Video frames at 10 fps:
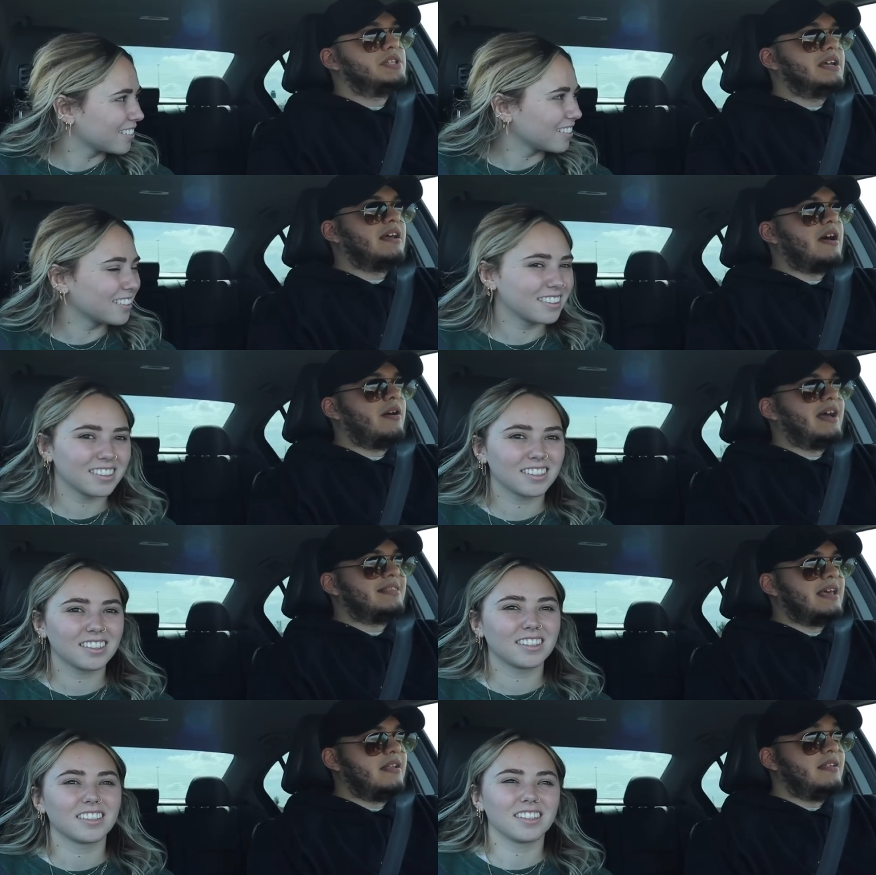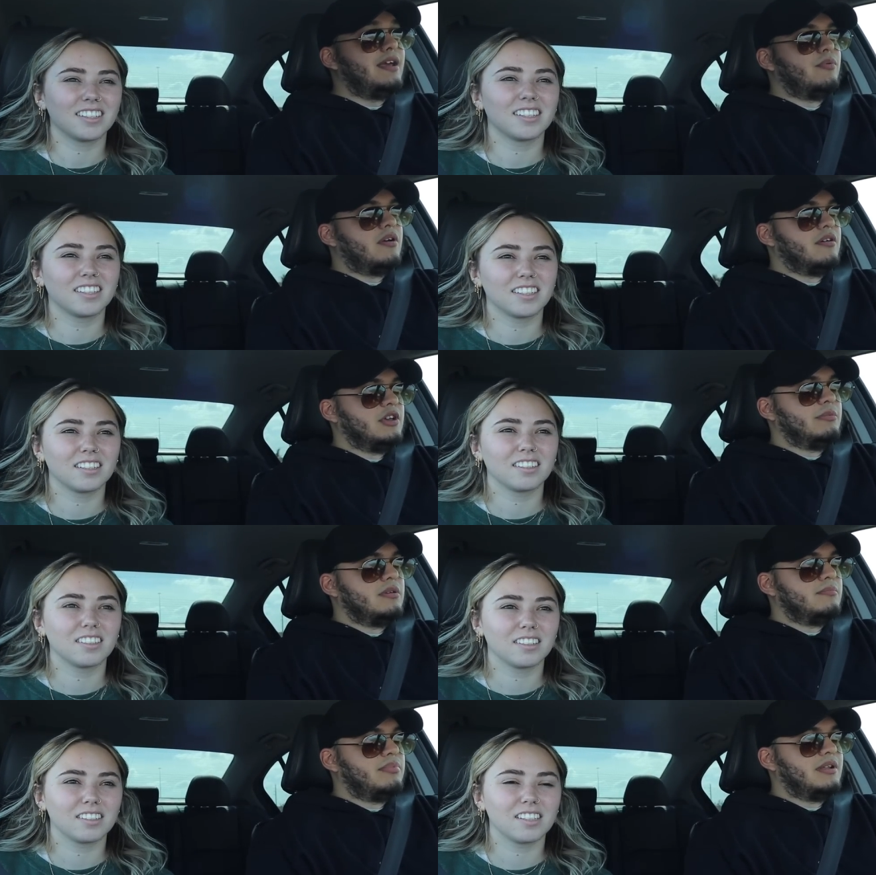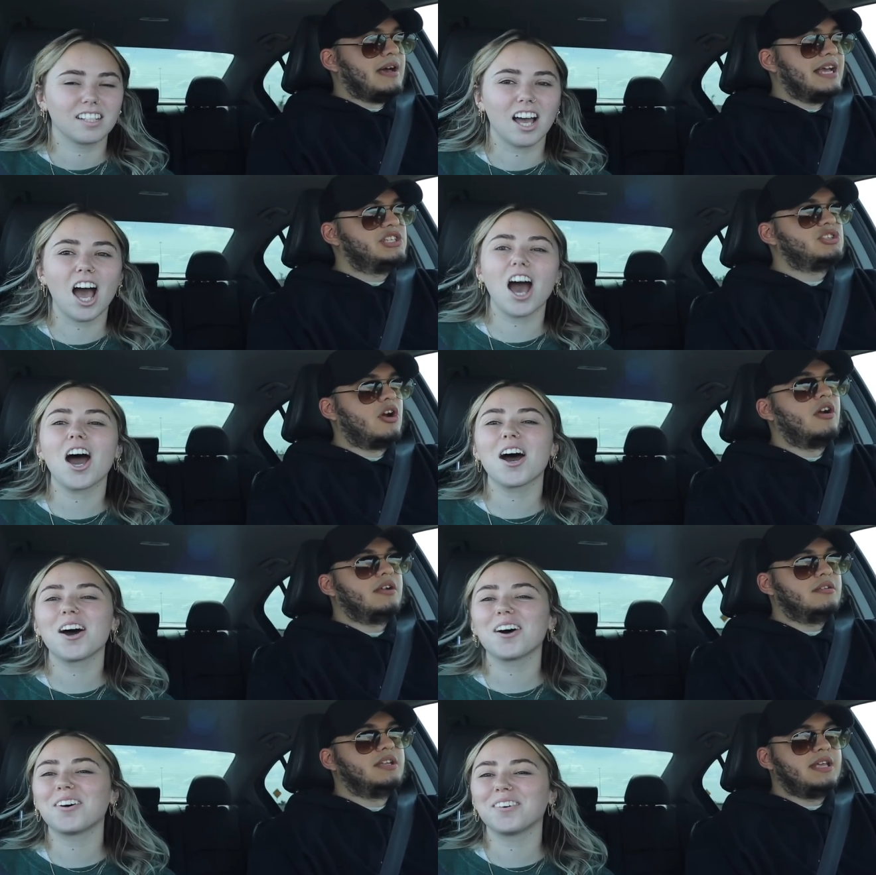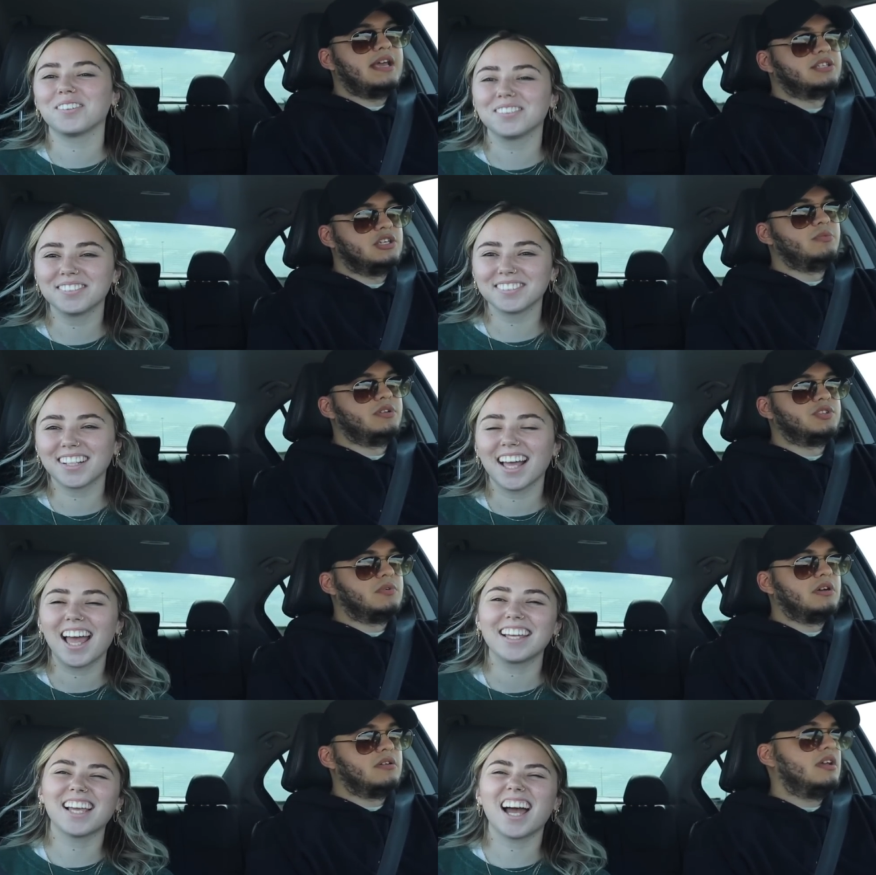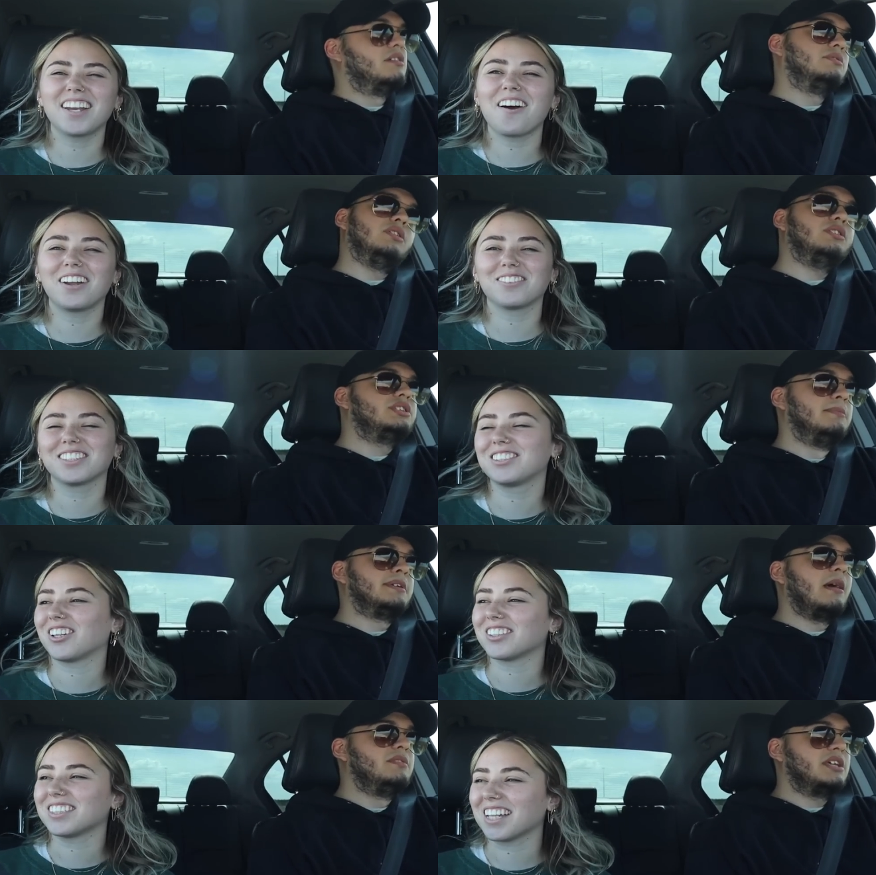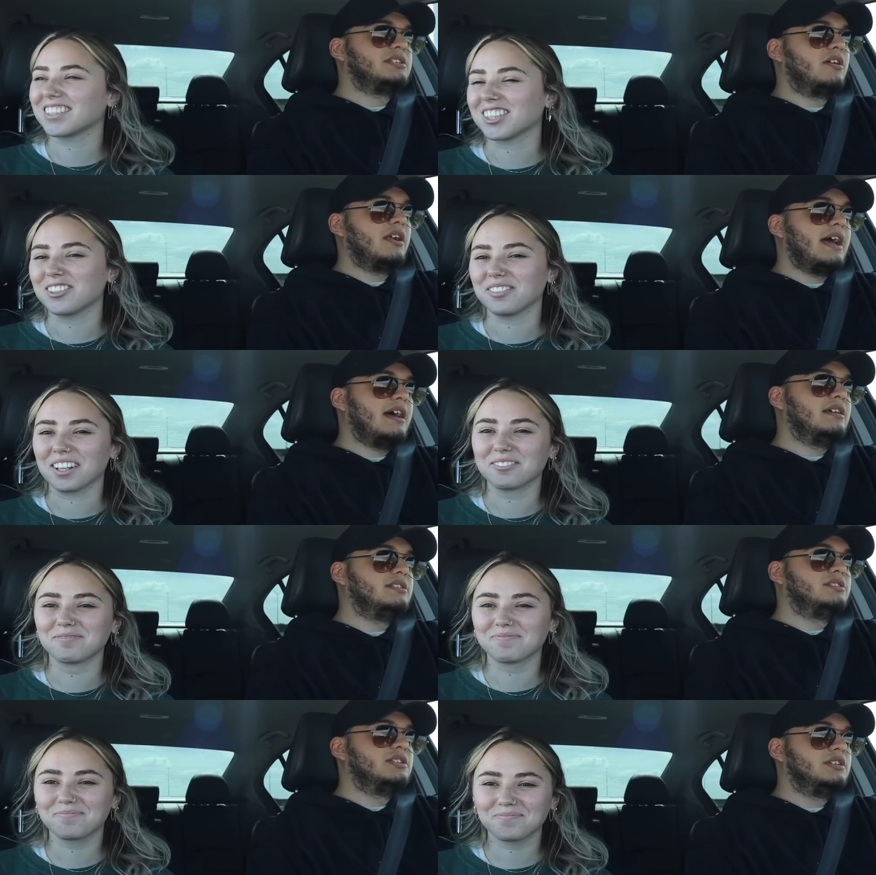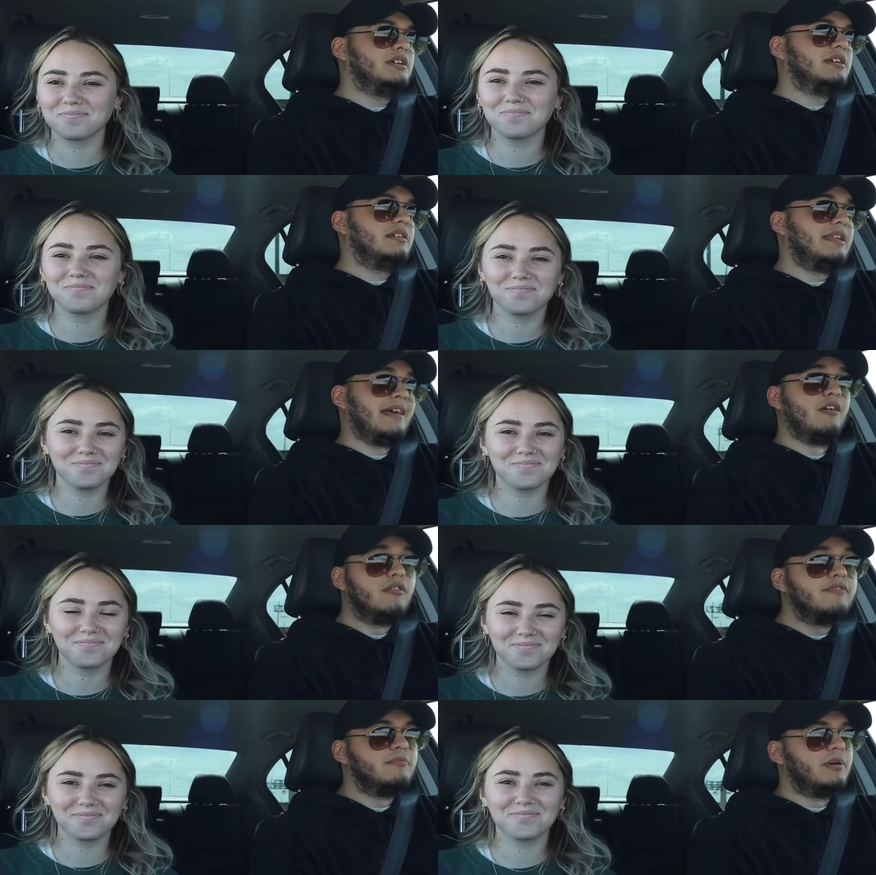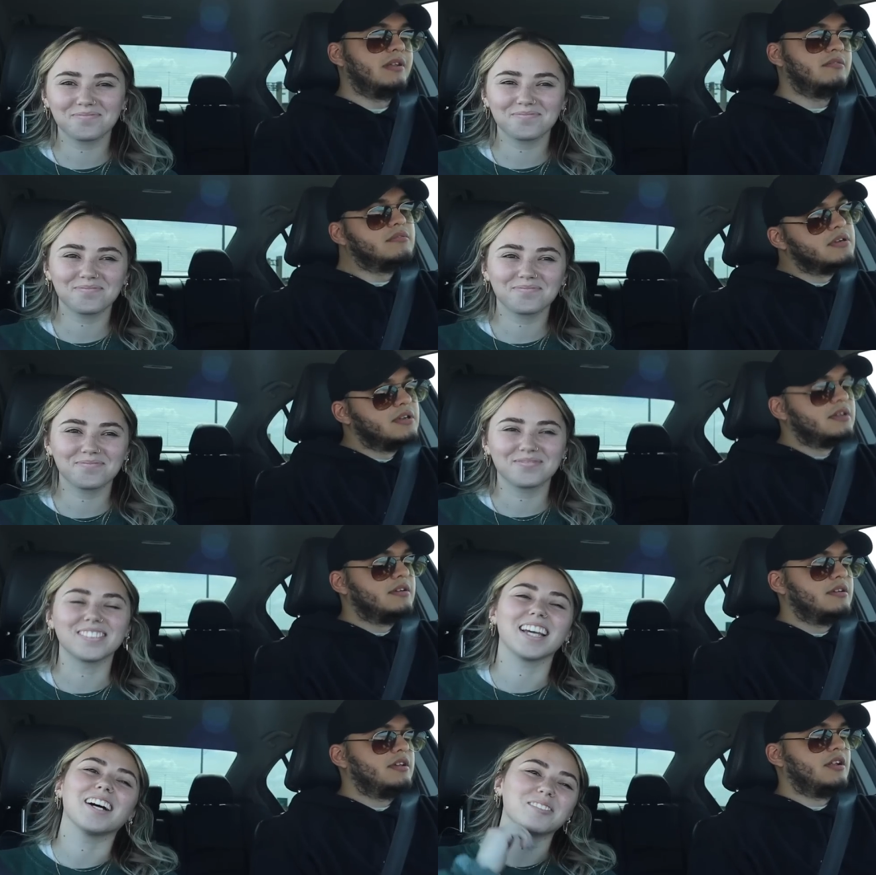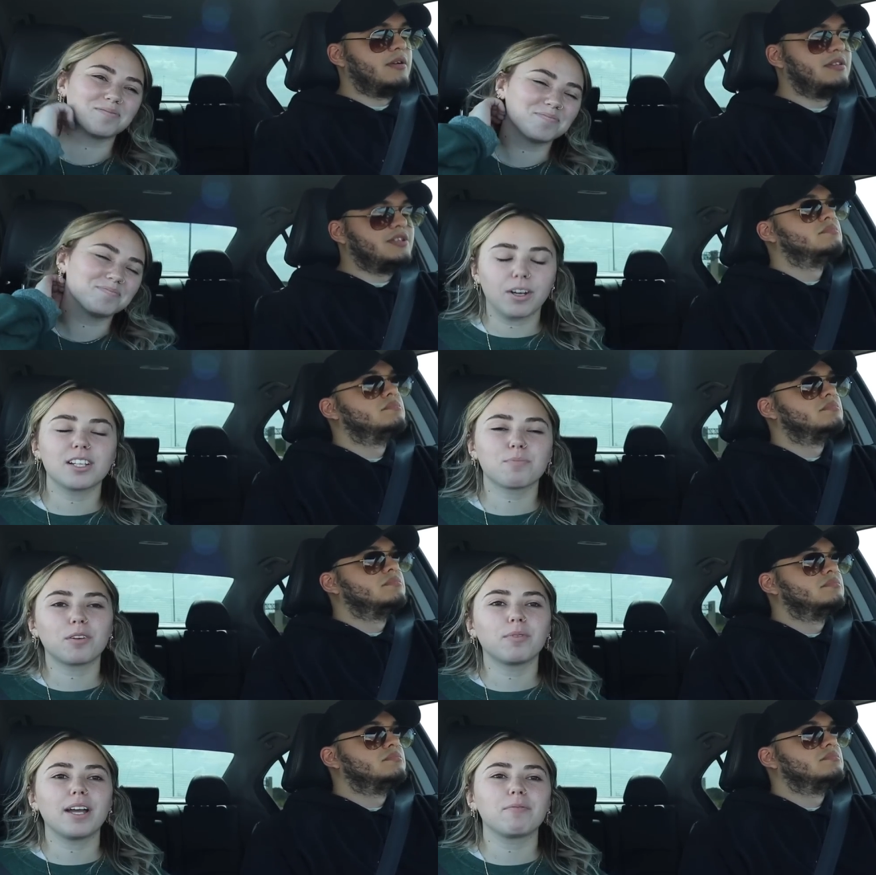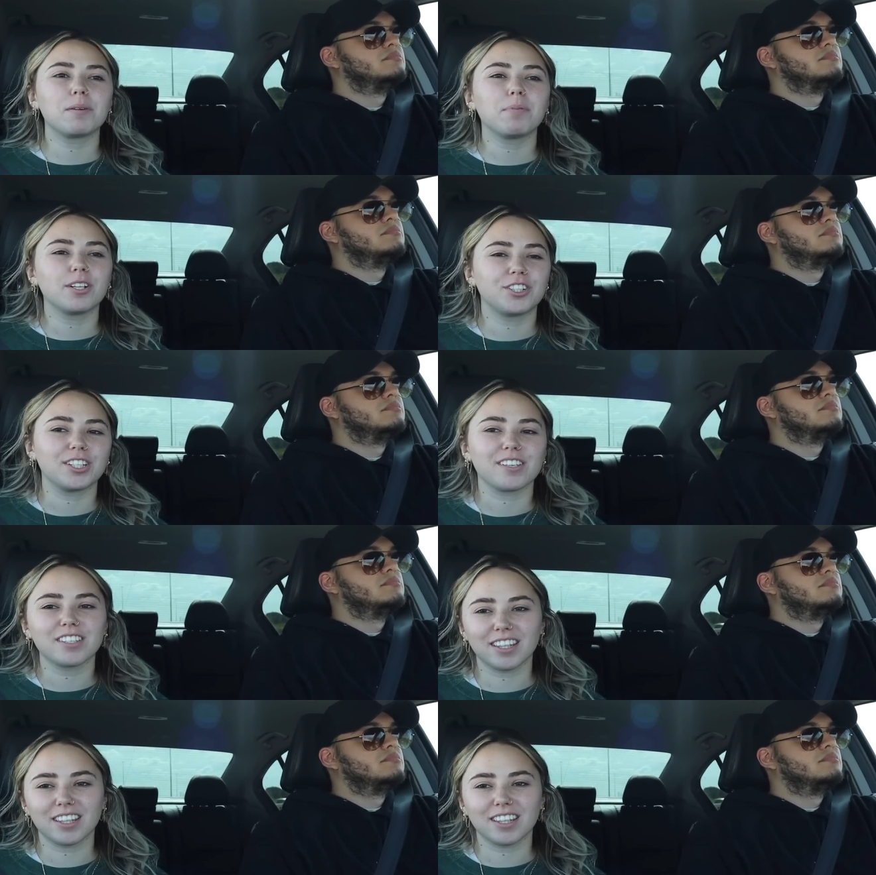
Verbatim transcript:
Speaker 1: saying how at the end of the day we're all human, but I start oh. the day as a human as well.
Speaker 2: Yeah, no, I don't. Sometimes I
Speaker 1: start as an elf, but
Speaker 2: yeah. You know, what is one way we put Jesus